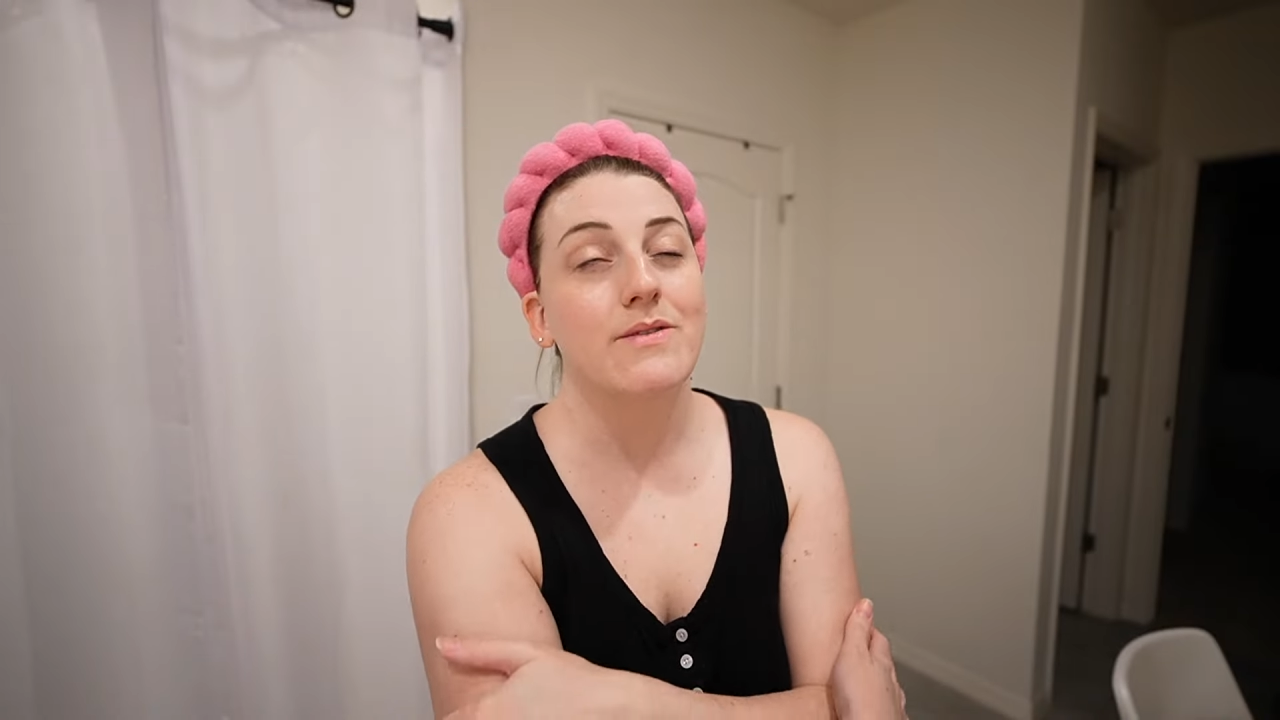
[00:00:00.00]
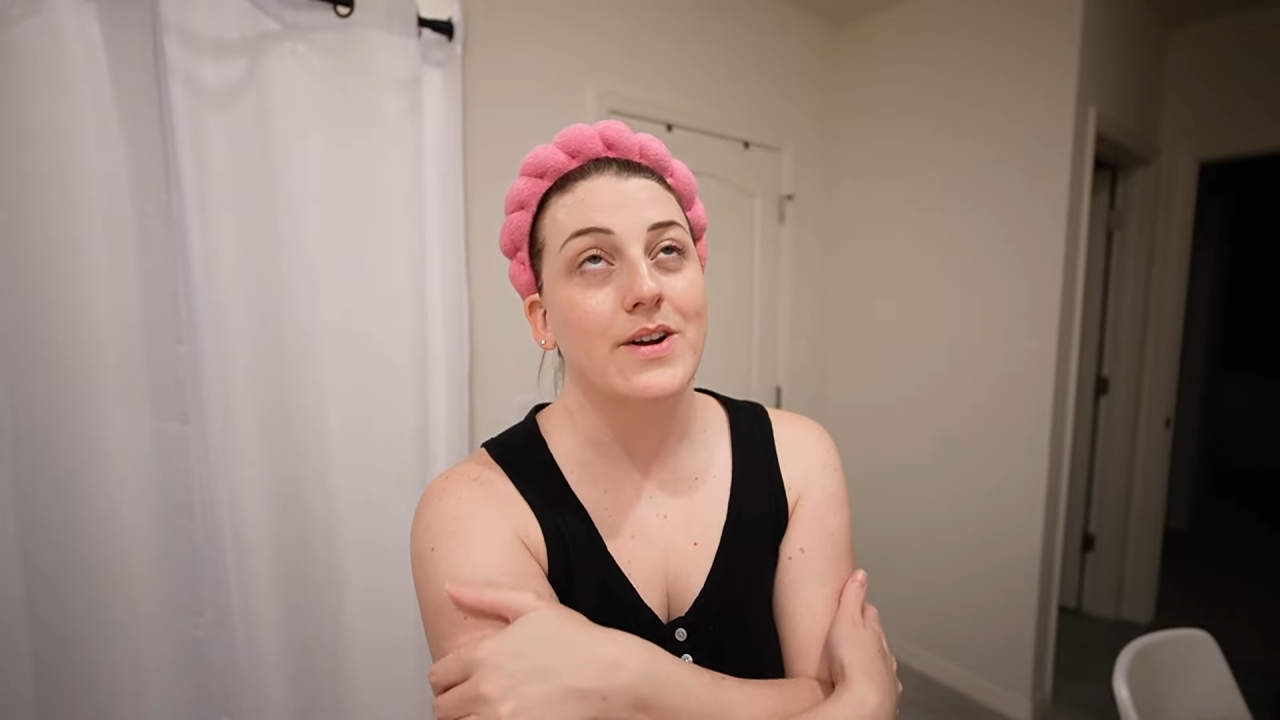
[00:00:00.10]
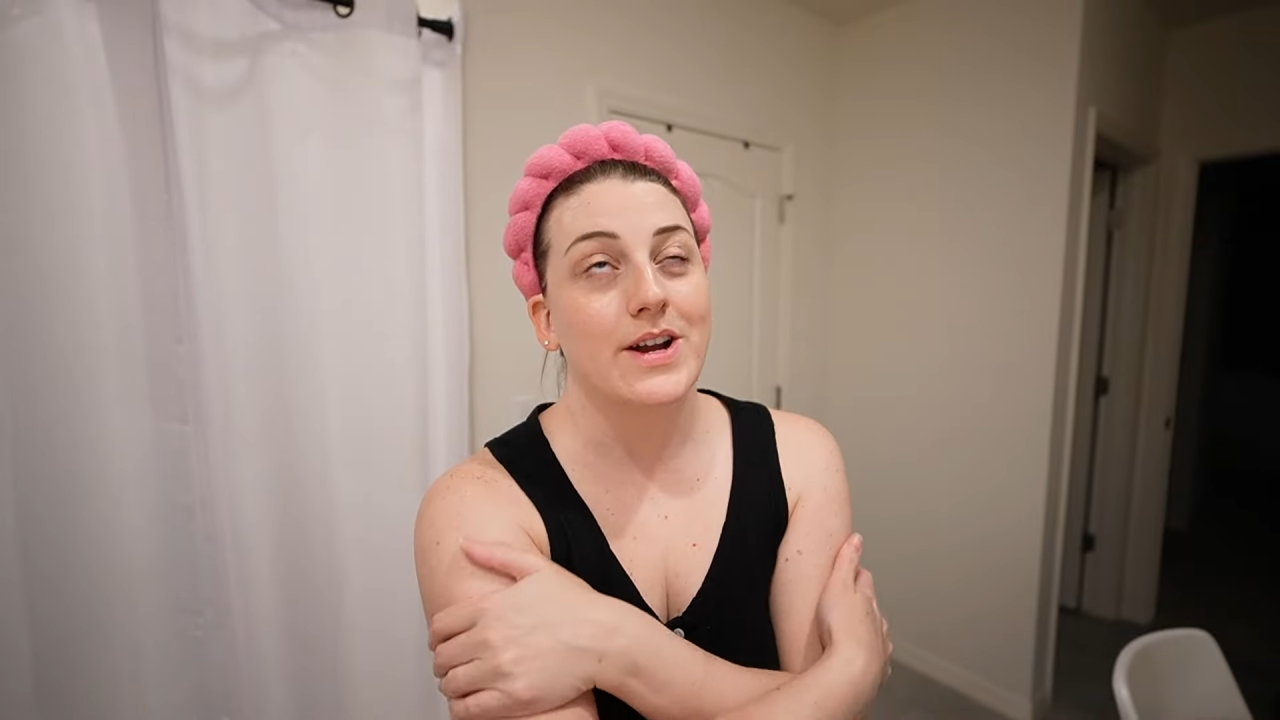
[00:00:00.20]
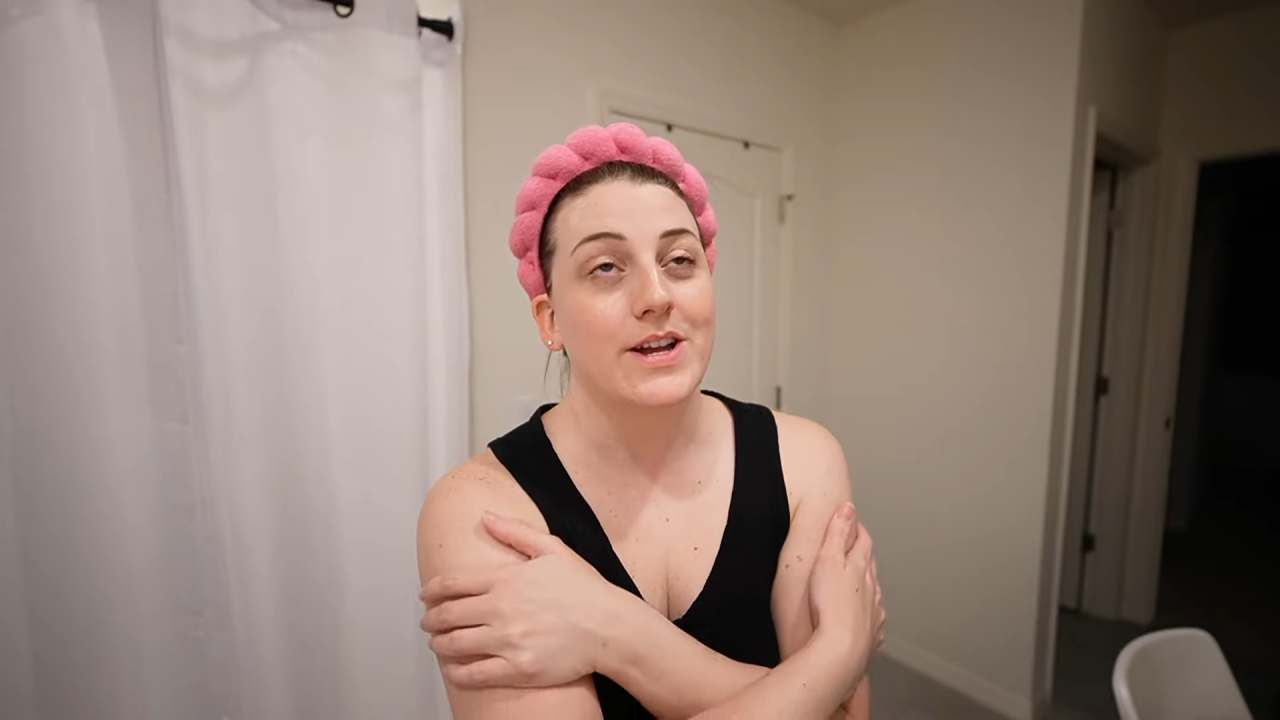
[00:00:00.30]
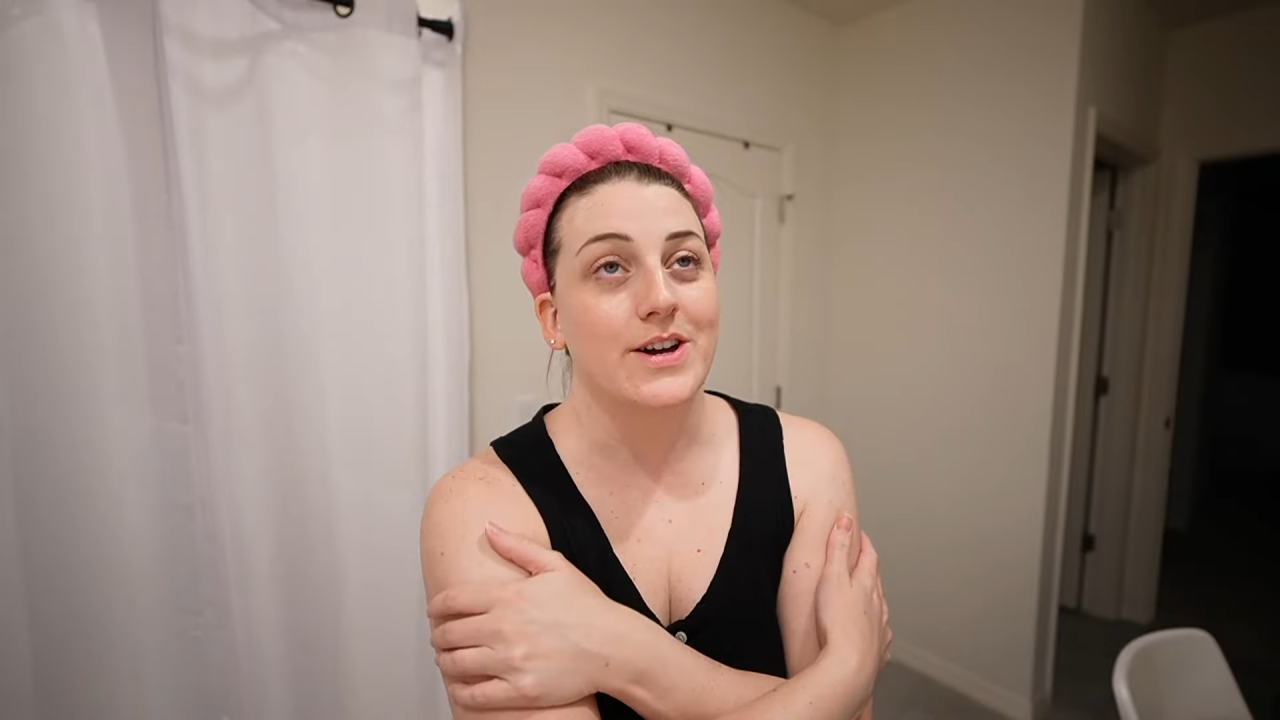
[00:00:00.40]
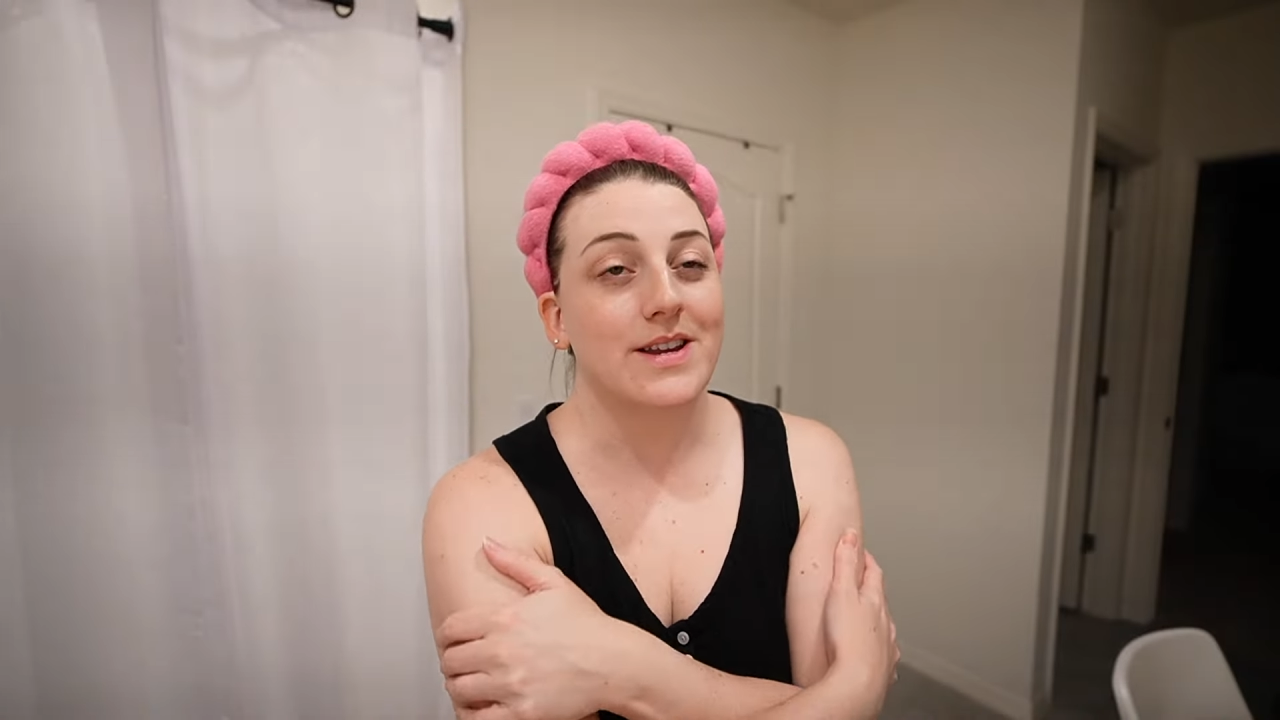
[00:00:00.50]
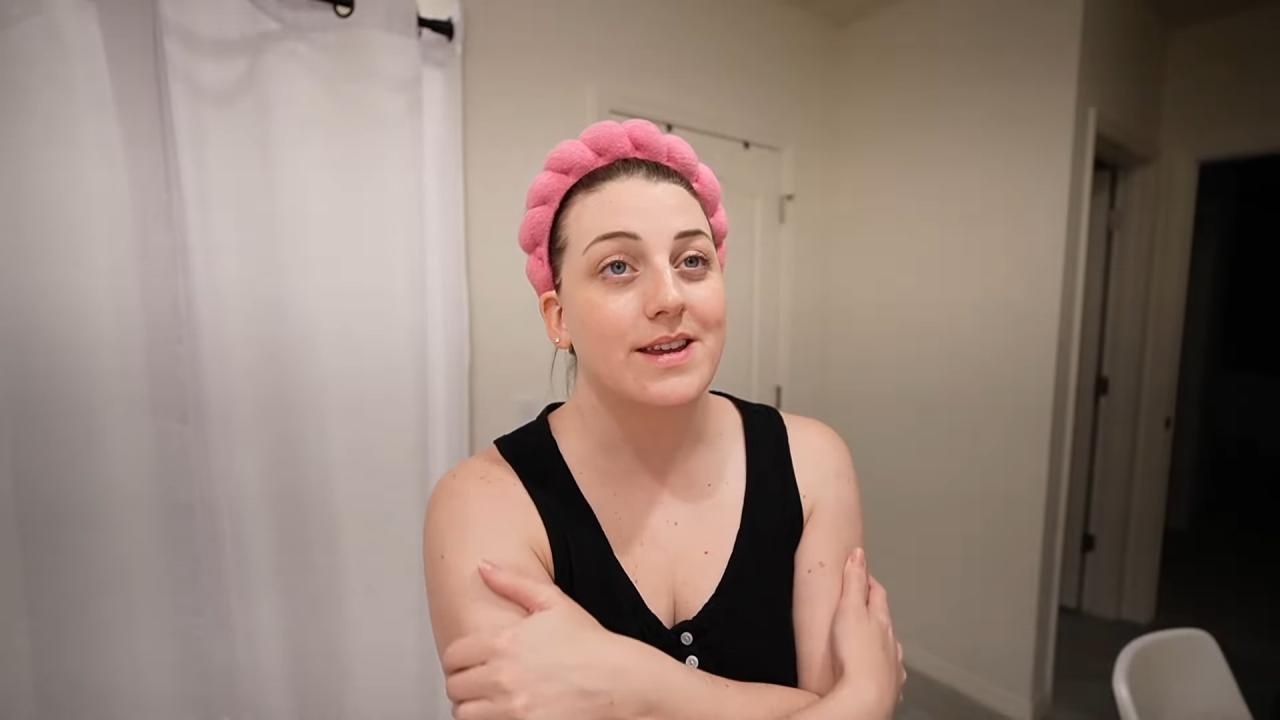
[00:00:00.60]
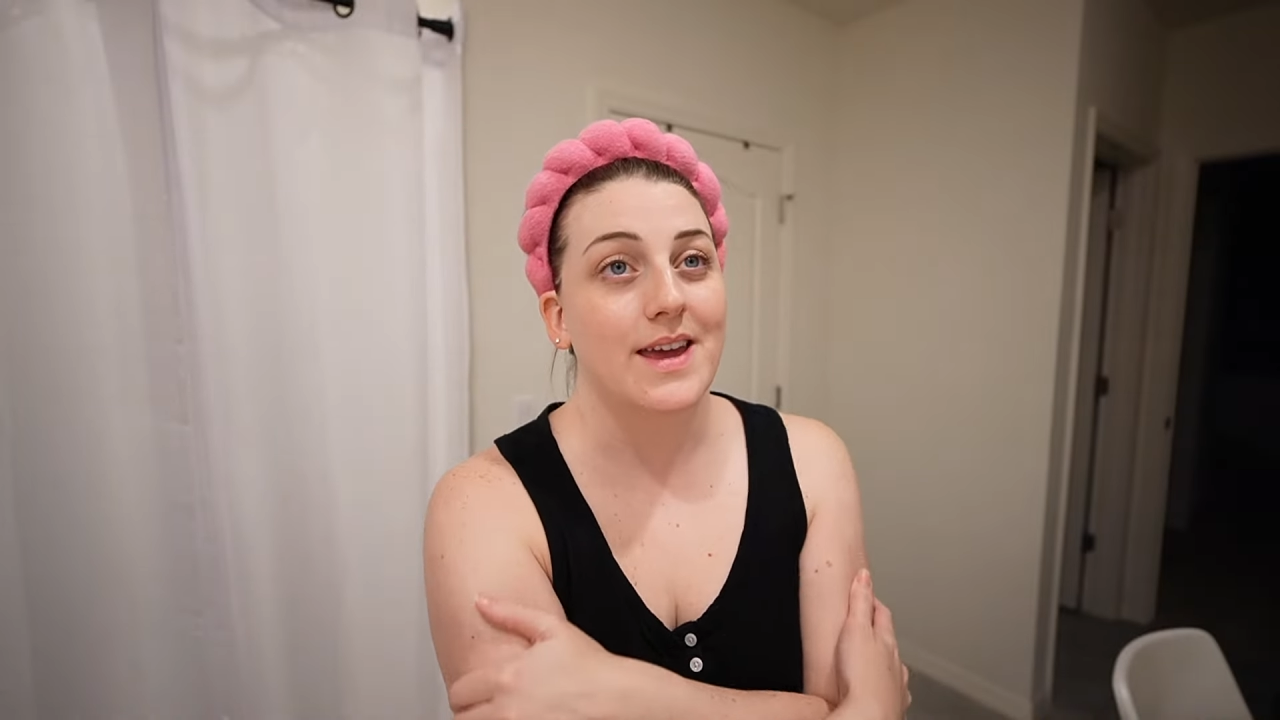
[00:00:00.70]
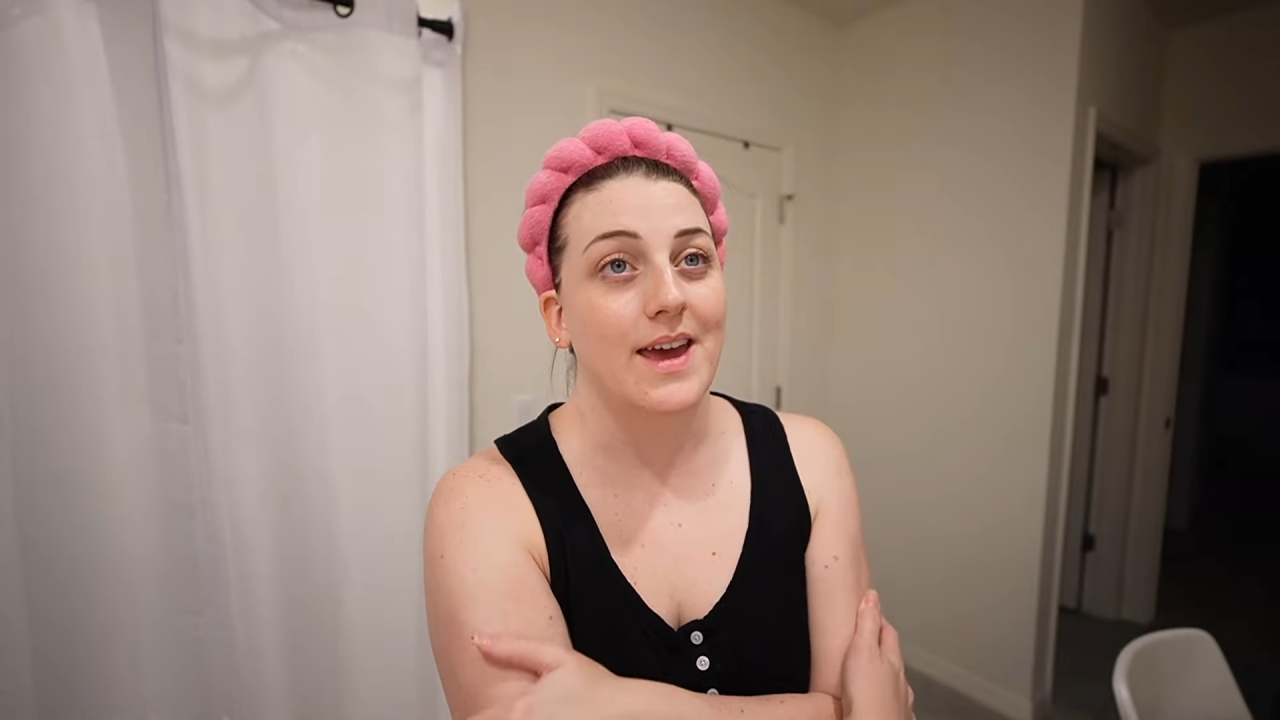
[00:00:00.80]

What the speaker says: very good,